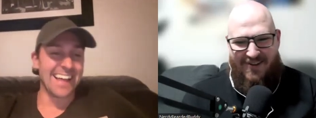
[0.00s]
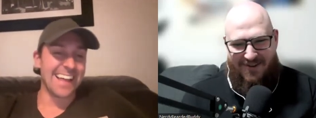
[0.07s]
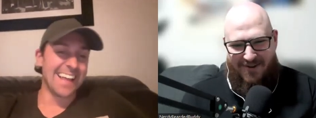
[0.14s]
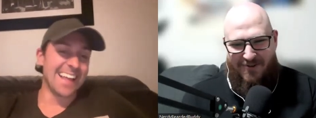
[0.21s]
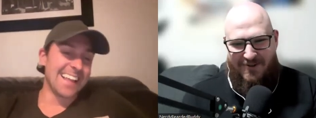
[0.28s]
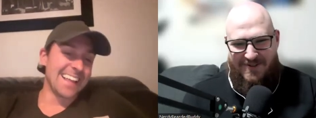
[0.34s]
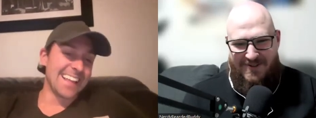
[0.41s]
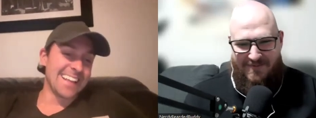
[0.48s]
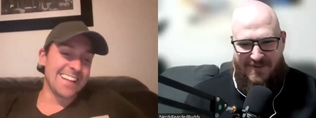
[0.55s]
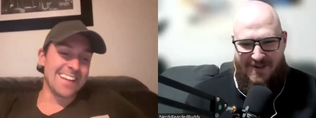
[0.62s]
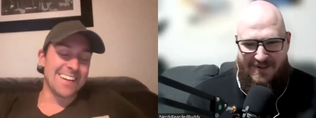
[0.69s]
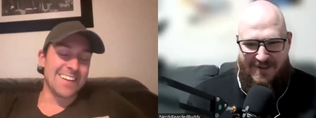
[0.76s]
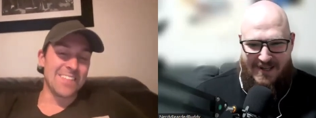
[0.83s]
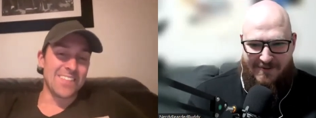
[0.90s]
Speaker 1: no,
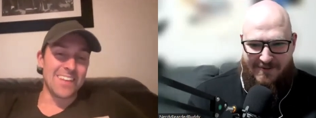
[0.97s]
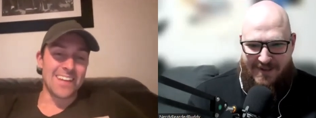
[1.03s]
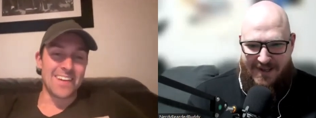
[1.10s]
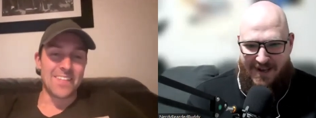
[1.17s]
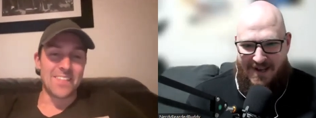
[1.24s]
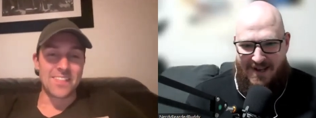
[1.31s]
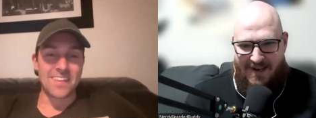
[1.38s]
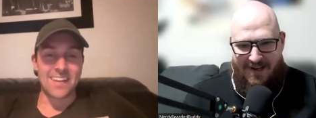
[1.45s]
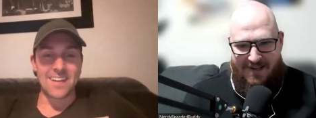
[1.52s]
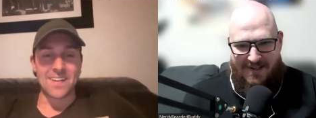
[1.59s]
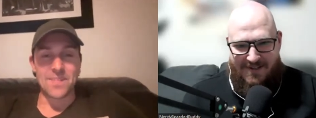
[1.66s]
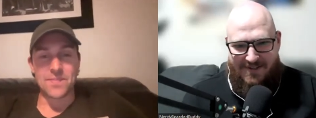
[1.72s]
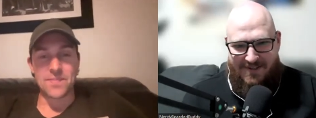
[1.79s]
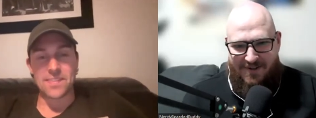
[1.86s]
awesome. Yeah, thank you for that.
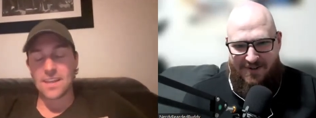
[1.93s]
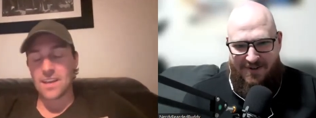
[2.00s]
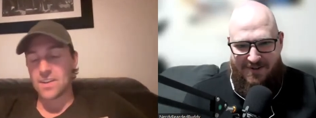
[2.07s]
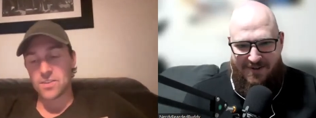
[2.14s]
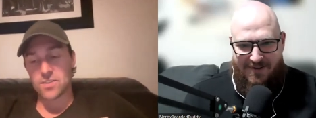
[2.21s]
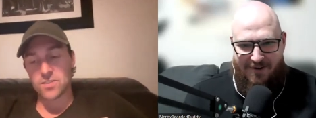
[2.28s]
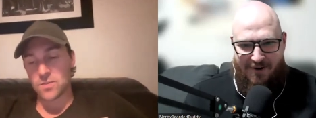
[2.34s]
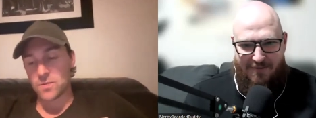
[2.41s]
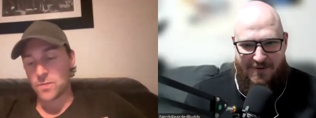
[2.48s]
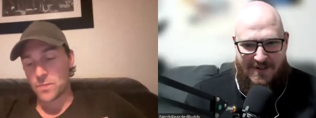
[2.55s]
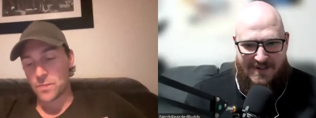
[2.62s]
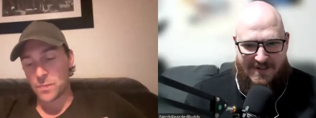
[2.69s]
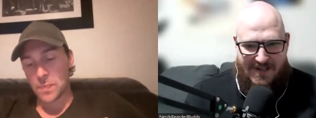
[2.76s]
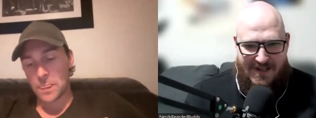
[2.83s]
So
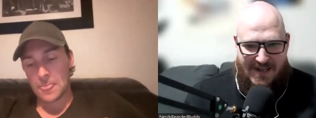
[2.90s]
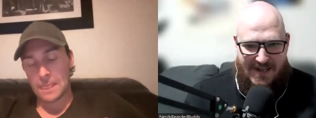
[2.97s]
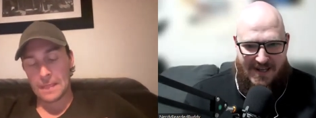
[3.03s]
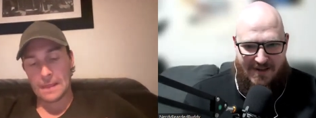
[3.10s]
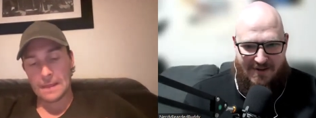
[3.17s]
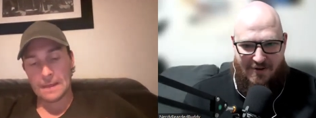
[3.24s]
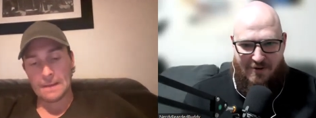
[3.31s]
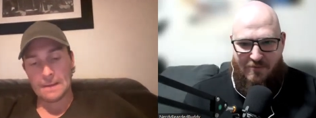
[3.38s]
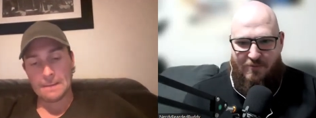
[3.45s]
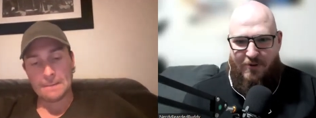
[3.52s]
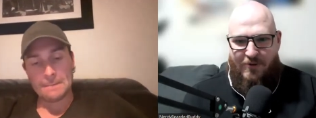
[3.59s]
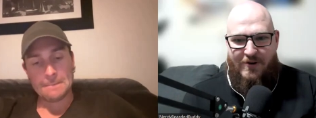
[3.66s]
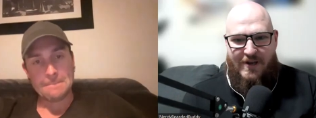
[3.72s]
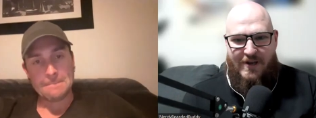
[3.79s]
obviously, you
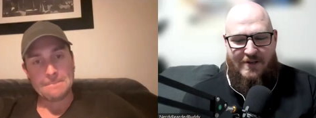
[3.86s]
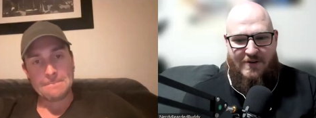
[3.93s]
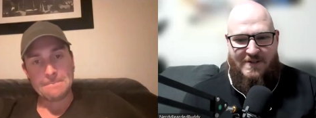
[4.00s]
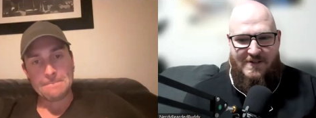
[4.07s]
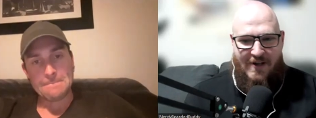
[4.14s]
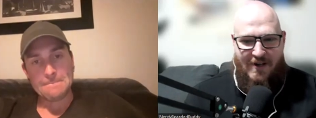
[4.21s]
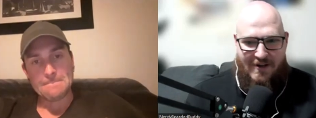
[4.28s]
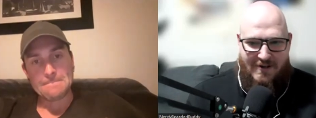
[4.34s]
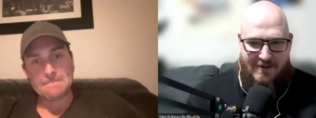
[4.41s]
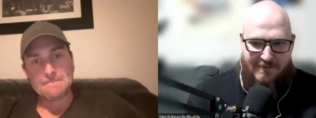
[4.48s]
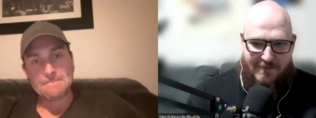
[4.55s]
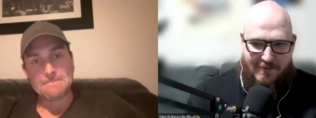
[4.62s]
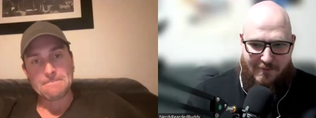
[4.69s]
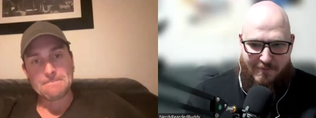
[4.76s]
wrote and you starred in
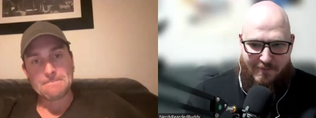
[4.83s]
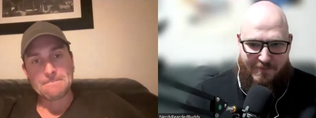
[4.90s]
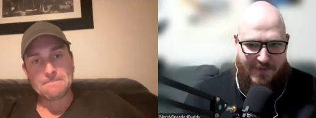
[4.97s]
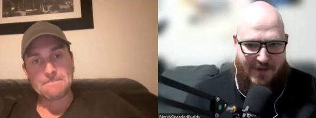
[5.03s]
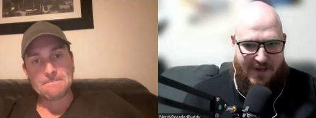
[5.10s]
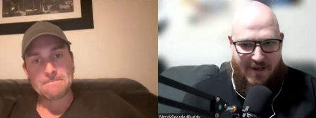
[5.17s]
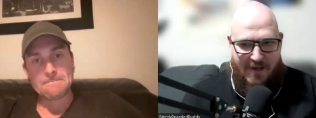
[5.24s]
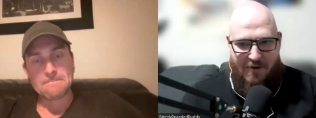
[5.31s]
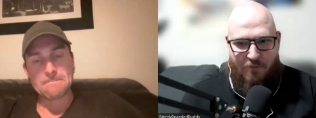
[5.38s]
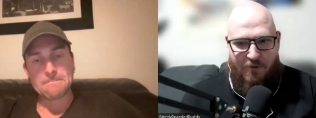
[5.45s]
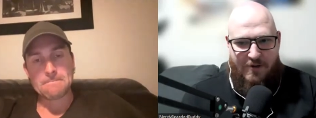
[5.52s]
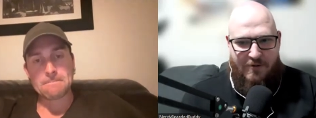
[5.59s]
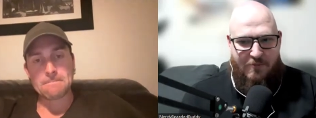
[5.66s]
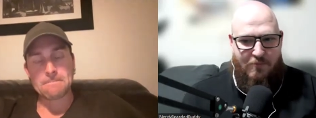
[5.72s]
the film.
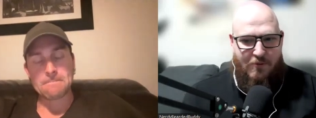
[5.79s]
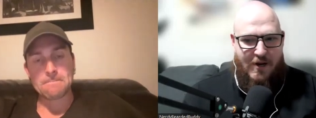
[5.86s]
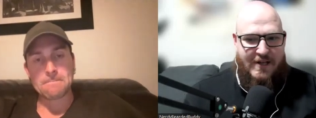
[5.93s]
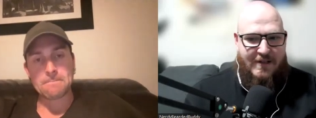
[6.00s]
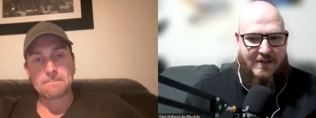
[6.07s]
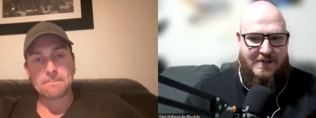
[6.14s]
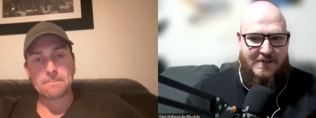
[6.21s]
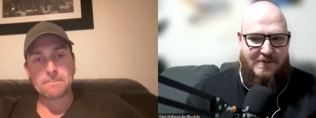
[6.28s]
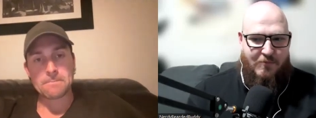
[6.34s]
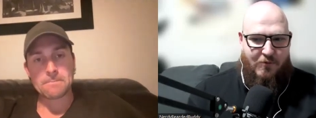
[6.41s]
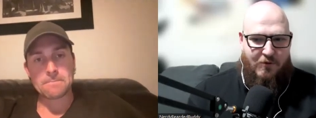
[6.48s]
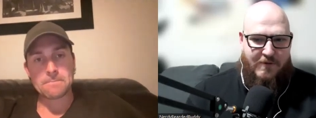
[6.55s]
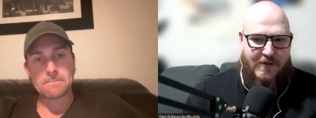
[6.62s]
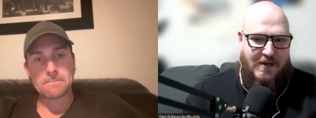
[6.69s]
When mm. writing this
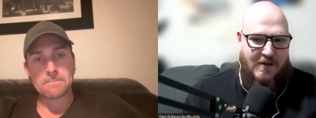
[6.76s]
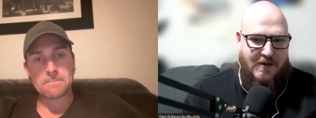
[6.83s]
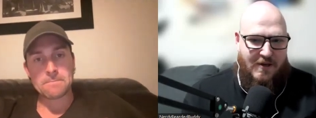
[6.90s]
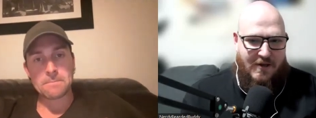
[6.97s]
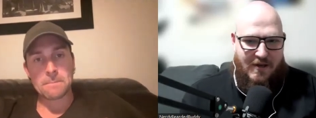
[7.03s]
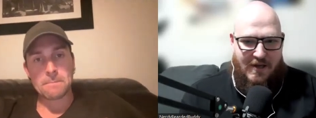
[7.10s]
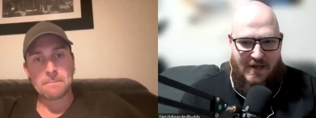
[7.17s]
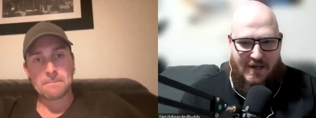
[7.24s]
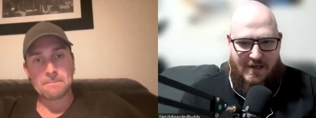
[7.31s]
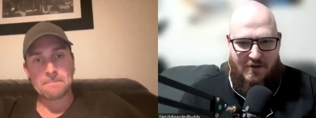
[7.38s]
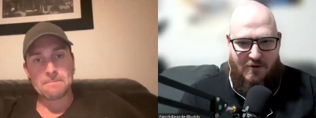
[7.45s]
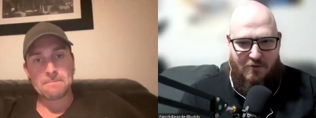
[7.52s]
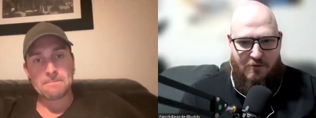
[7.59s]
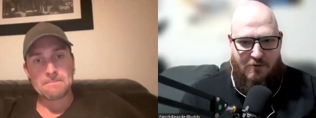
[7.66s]
movie
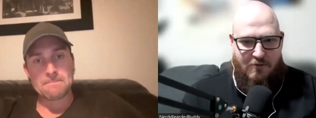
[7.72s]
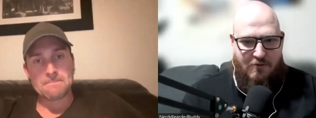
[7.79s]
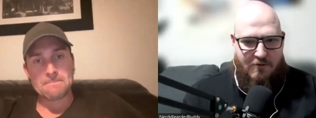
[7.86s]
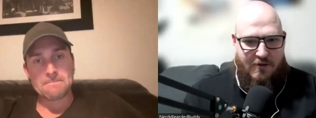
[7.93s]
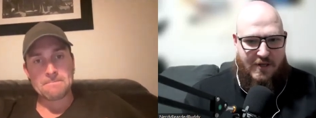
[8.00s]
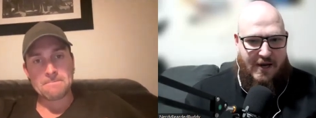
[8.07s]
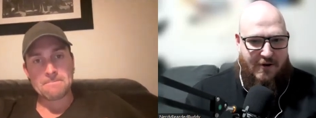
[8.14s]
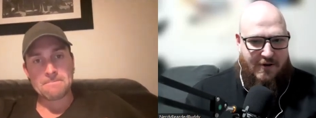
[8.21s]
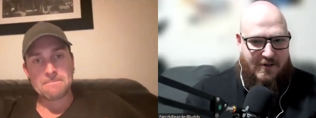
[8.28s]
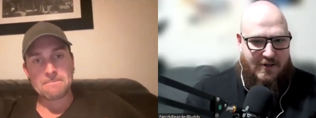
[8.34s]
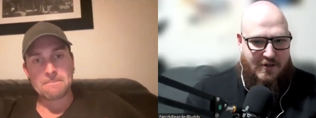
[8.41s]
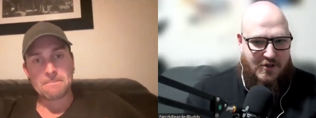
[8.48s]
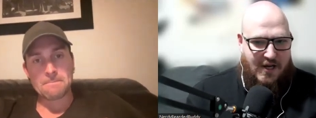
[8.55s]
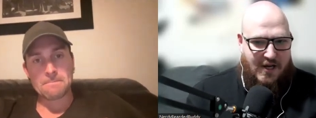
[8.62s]
and your
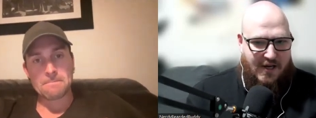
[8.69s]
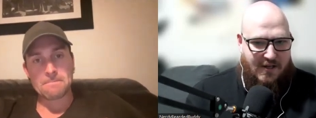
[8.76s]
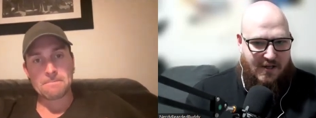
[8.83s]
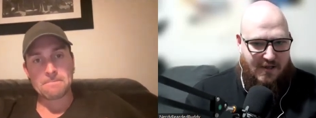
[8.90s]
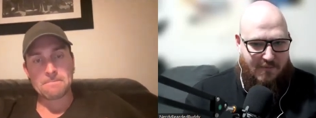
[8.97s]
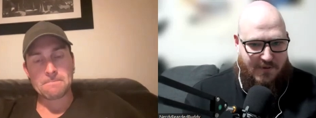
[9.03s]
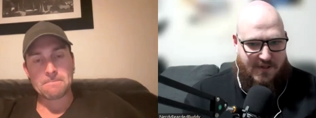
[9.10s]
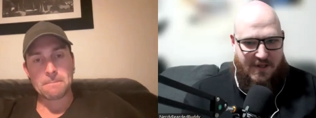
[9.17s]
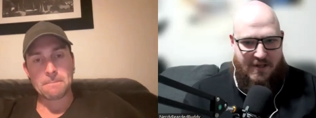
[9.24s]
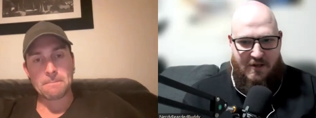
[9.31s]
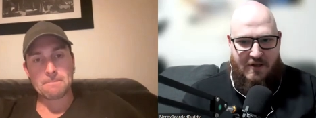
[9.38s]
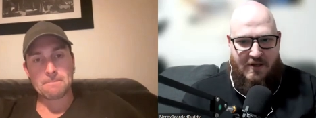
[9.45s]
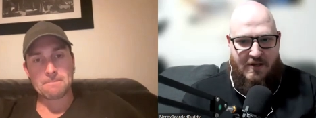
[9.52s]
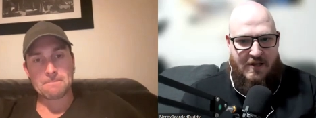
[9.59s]
character, Jack in
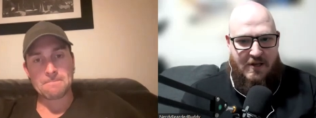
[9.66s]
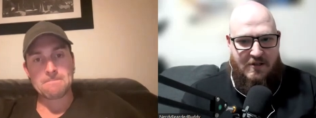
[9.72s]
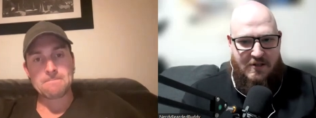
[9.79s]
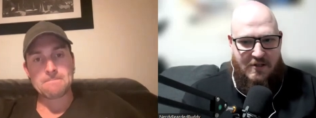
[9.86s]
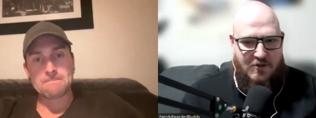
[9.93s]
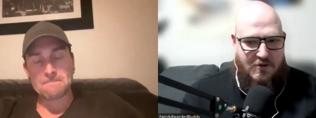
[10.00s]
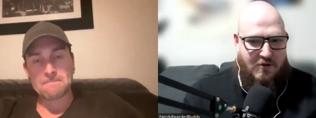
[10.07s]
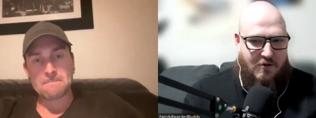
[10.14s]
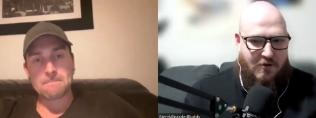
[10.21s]
particular, did you